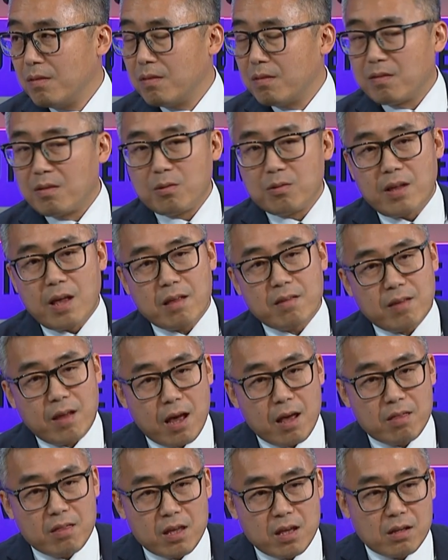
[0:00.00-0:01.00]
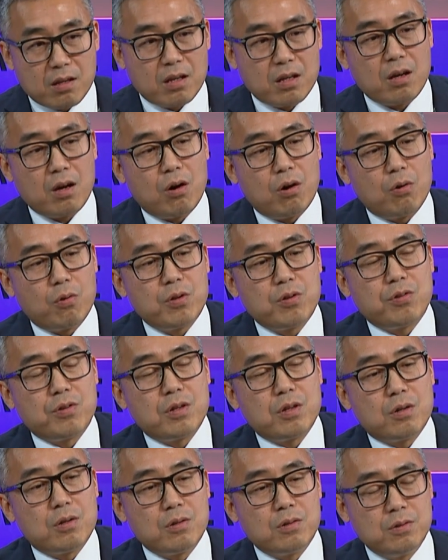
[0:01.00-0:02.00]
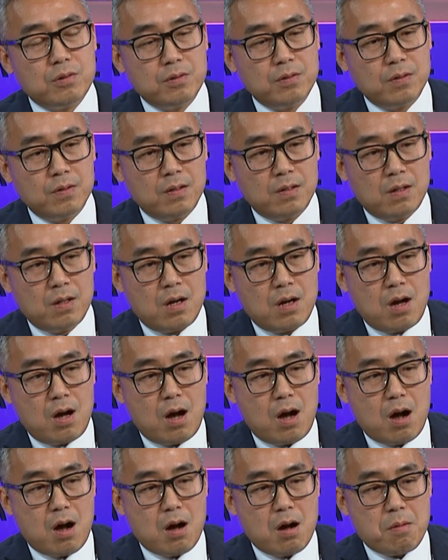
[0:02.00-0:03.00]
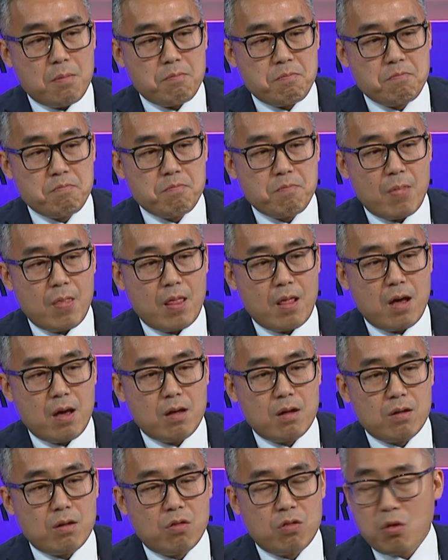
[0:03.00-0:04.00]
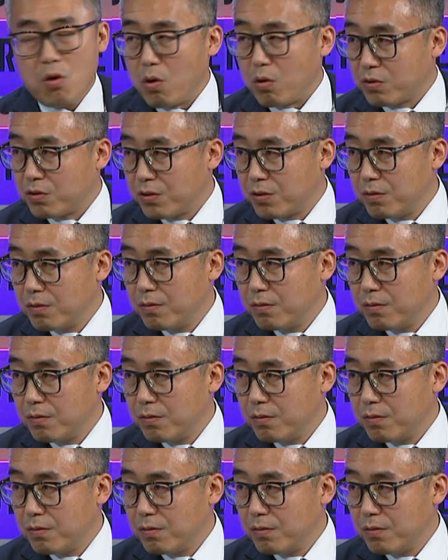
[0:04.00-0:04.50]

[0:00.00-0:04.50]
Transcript: So that's, I think, the original uh, thought